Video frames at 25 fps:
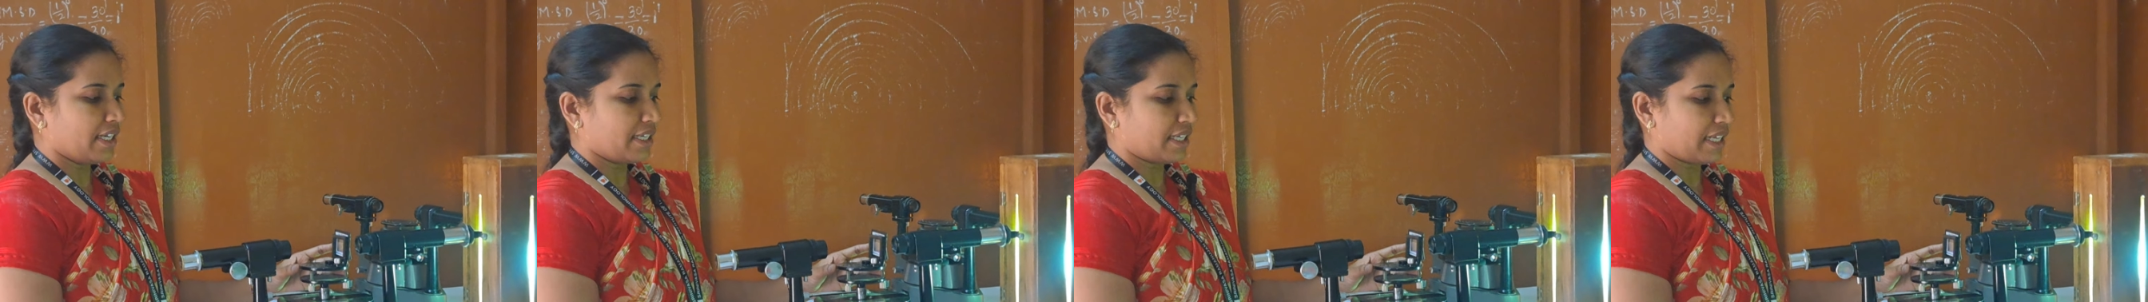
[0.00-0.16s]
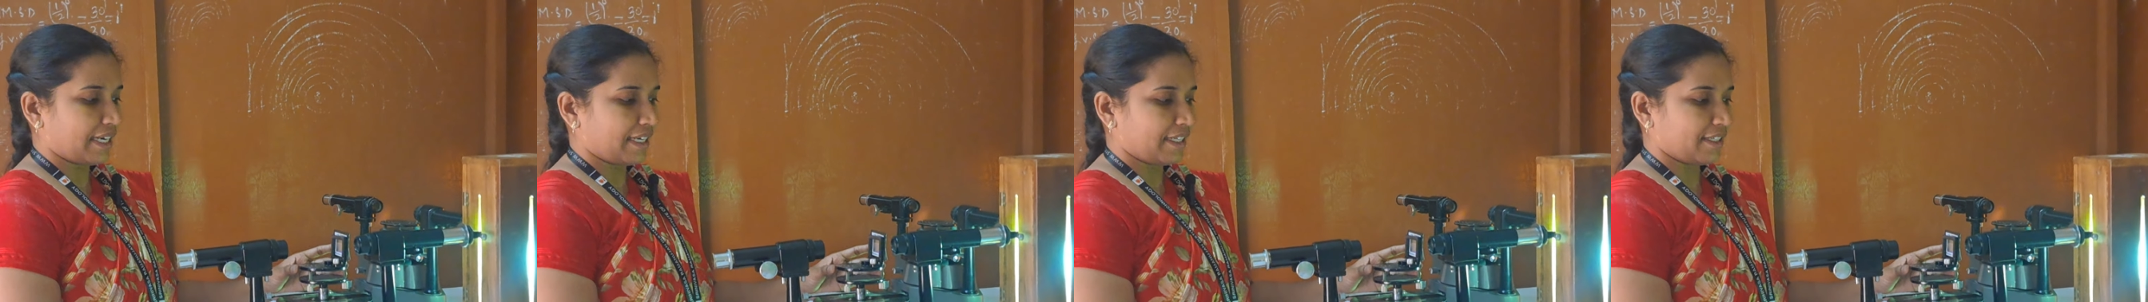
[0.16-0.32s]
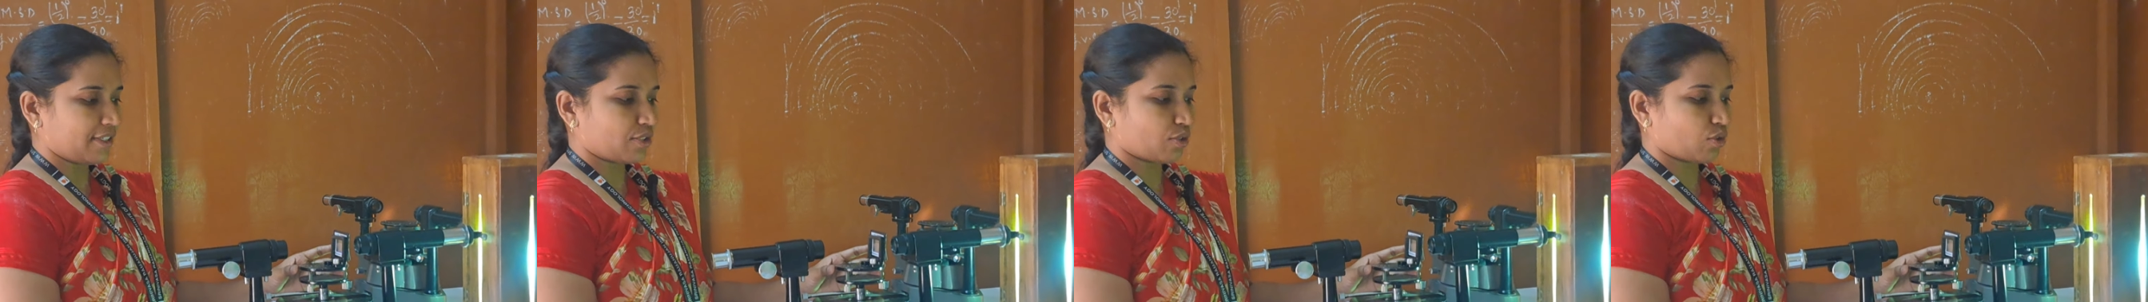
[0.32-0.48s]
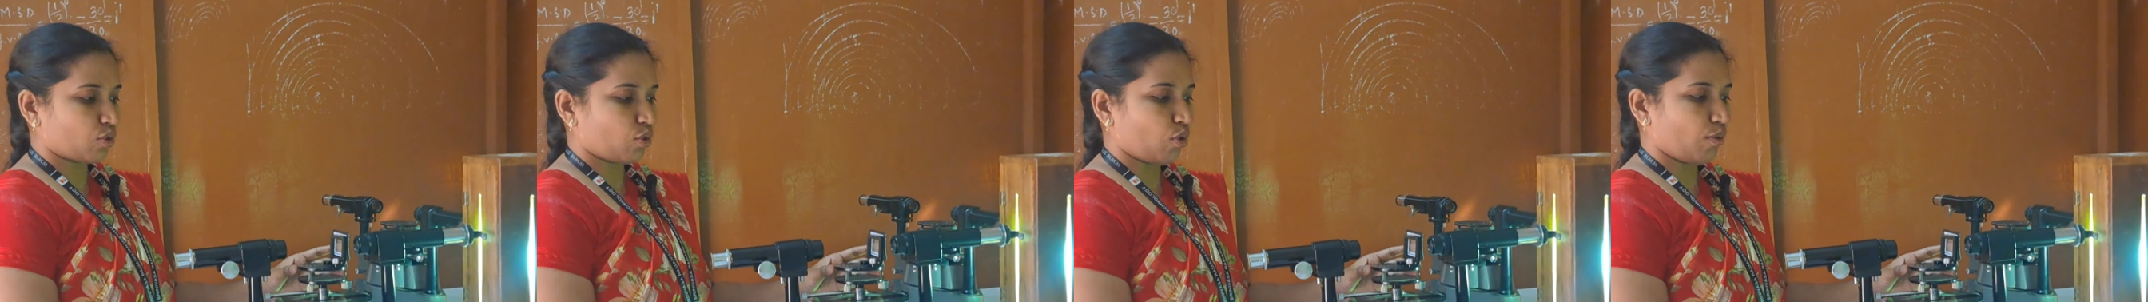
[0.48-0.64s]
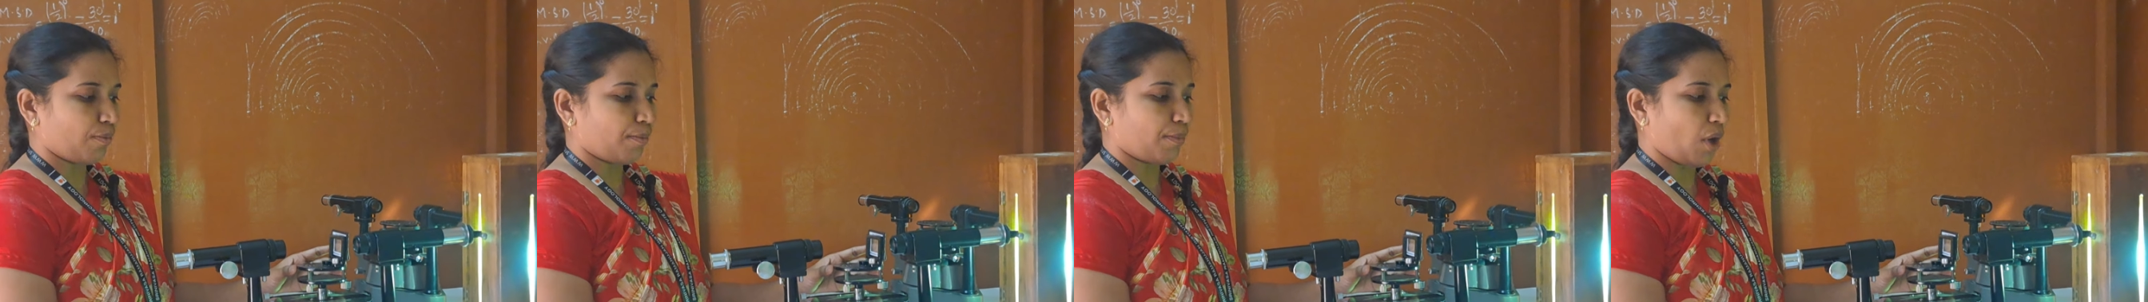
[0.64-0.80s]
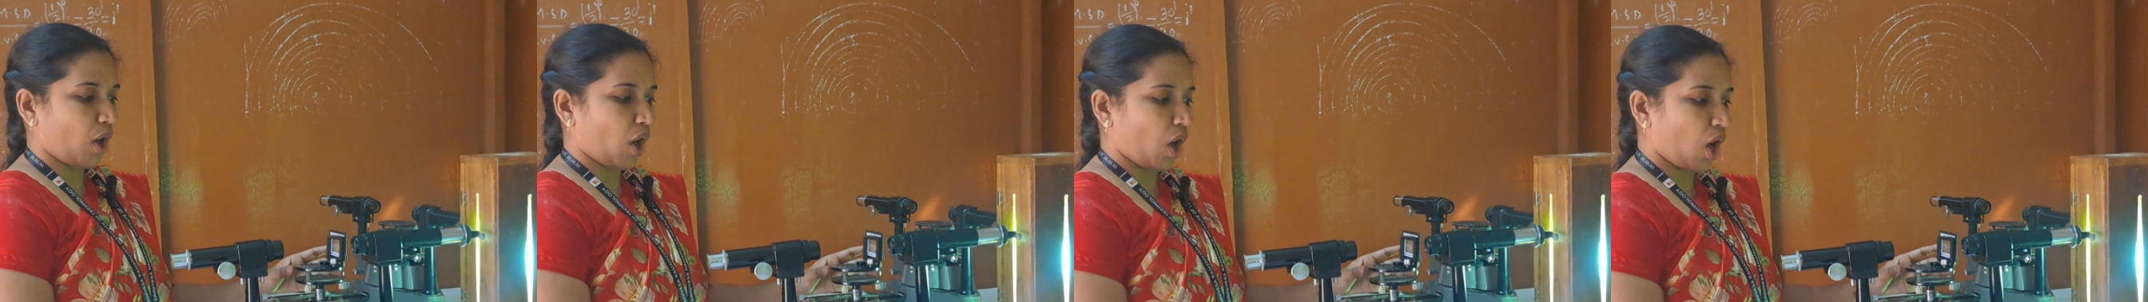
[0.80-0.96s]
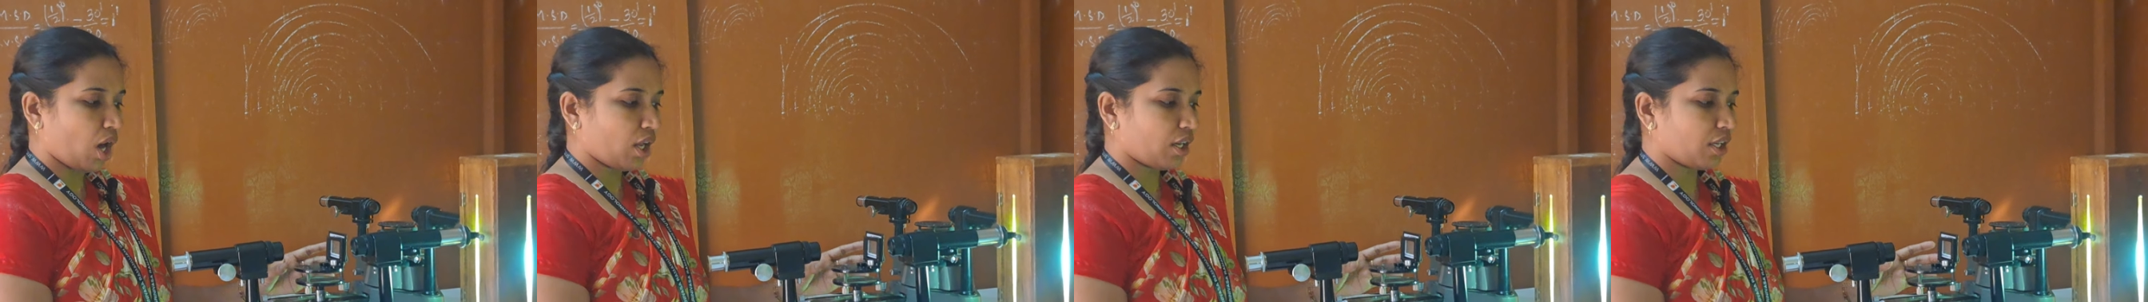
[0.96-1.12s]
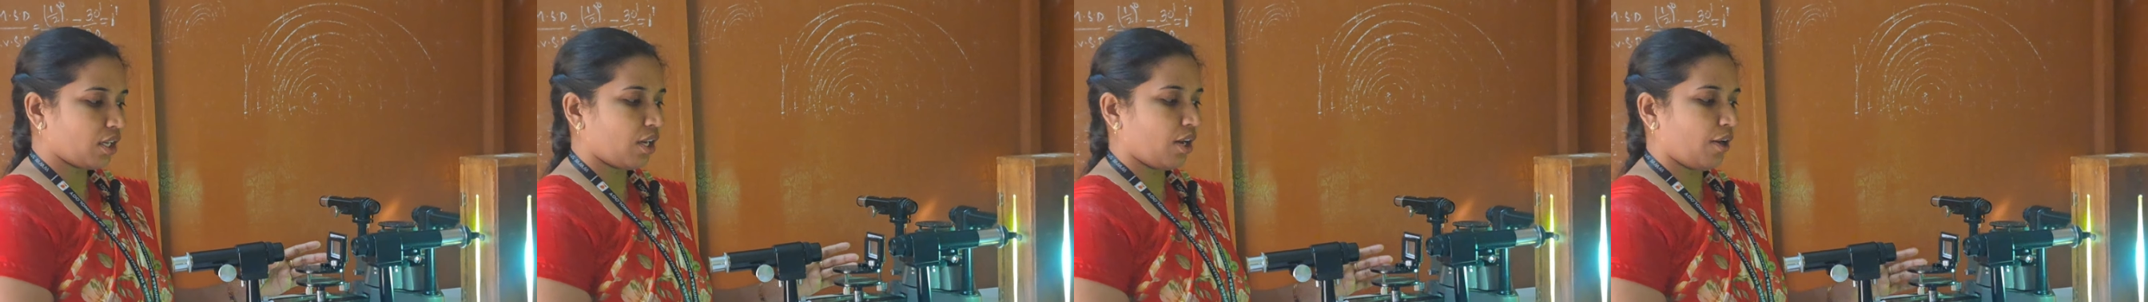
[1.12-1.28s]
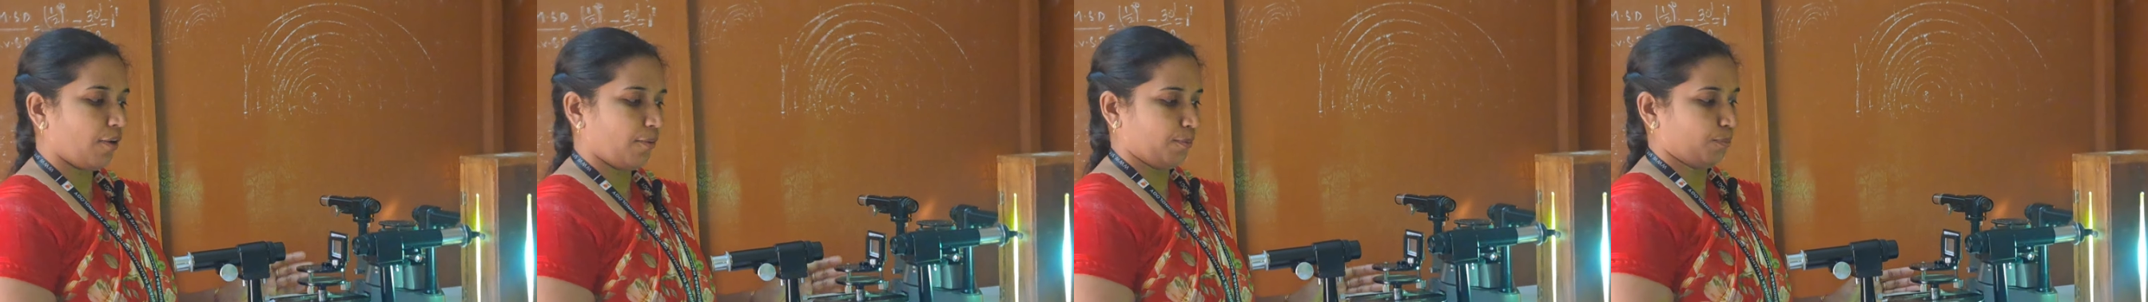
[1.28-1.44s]
telescope are
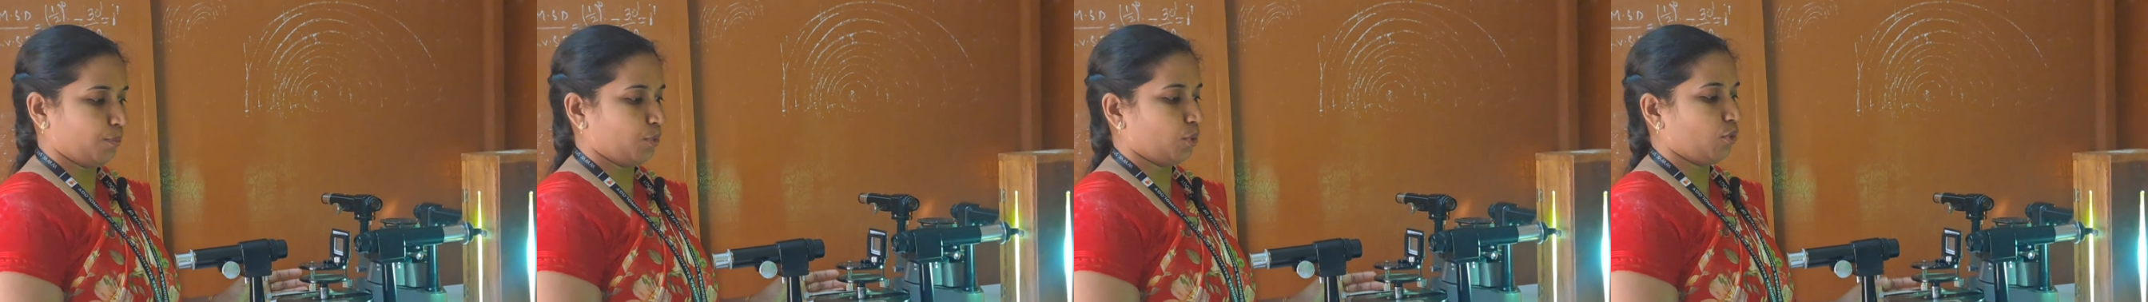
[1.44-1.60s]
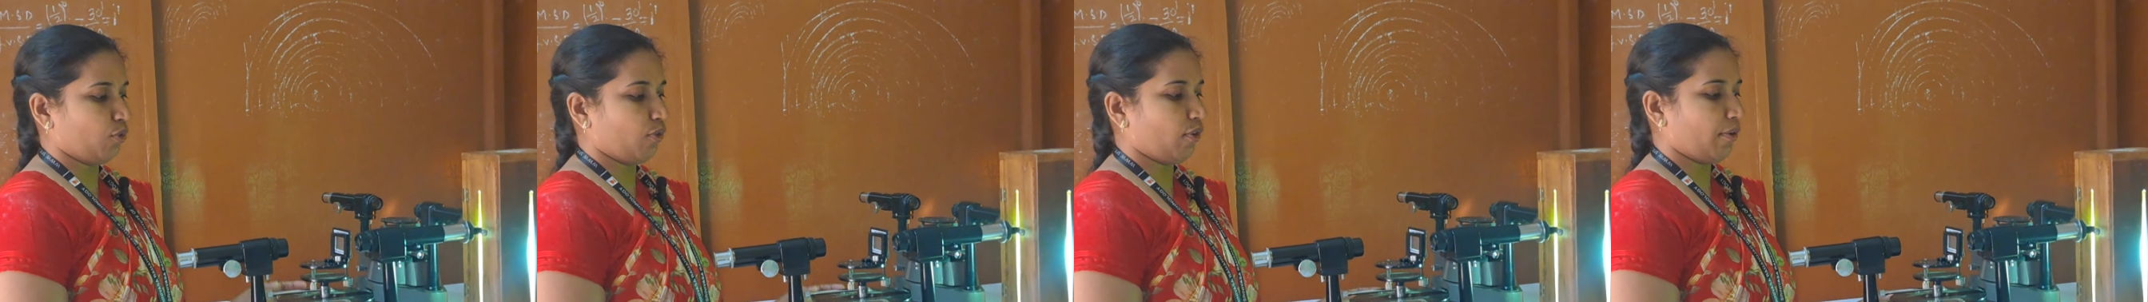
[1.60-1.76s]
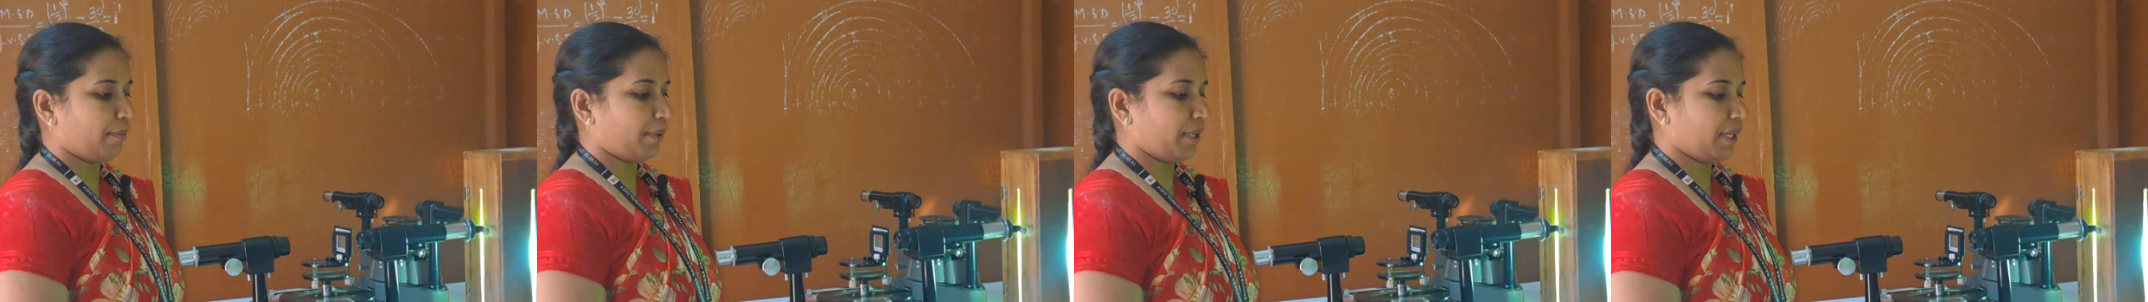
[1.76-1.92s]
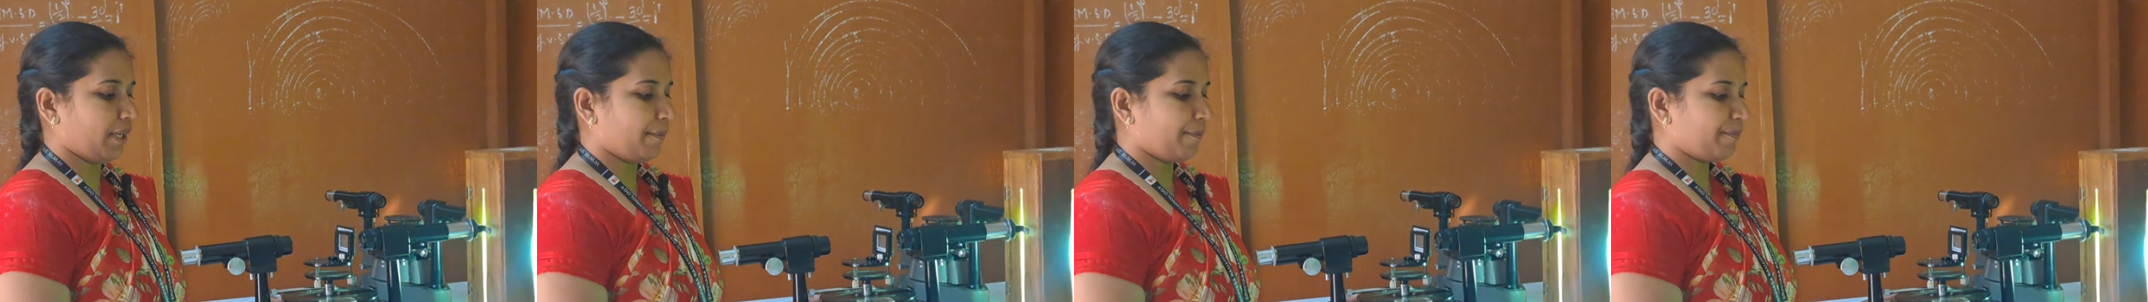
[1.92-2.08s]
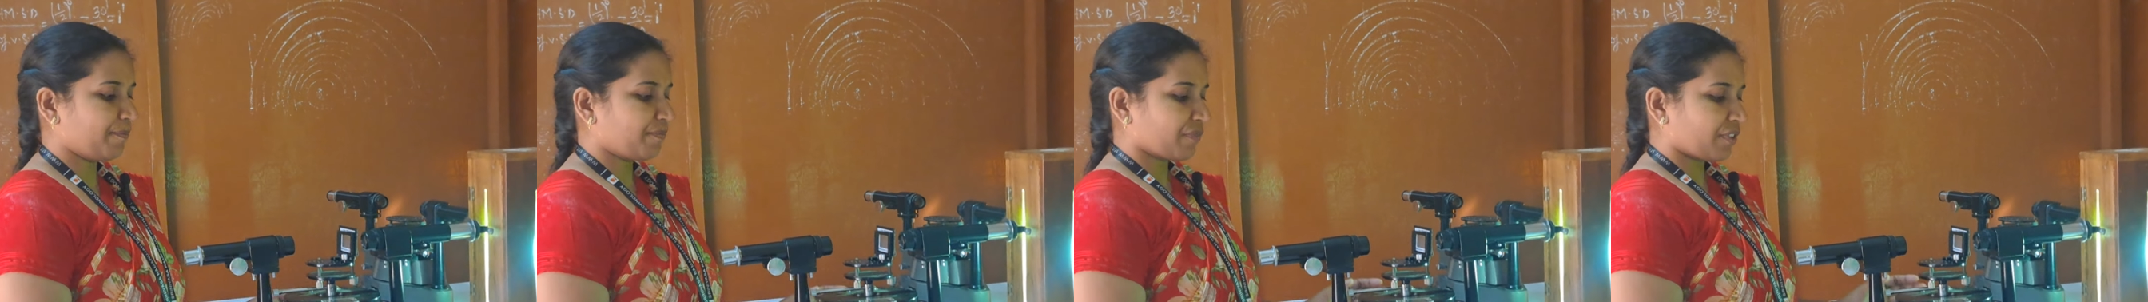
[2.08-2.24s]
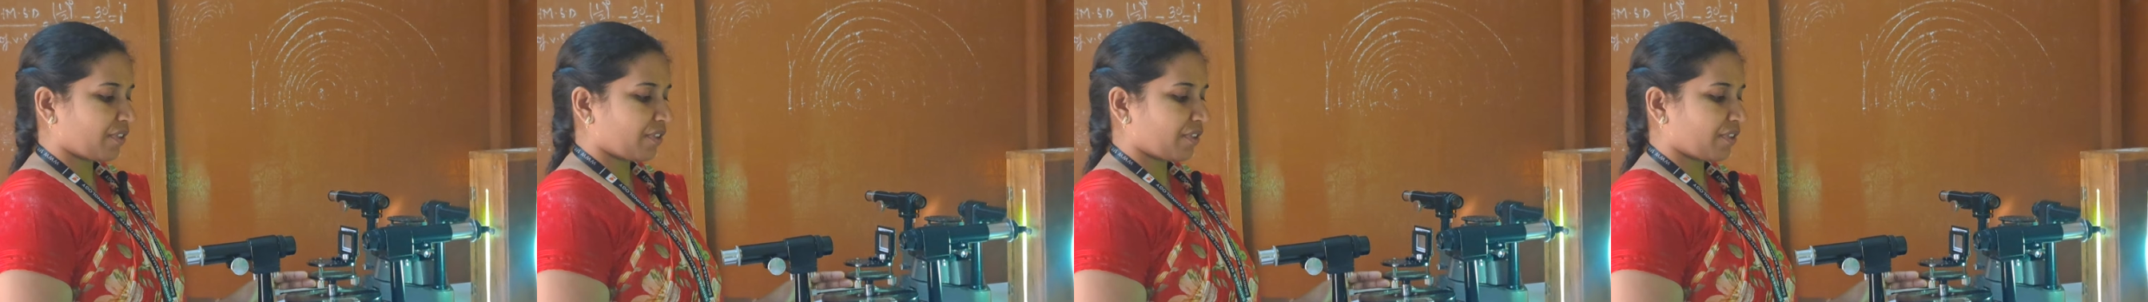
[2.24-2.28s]
movable.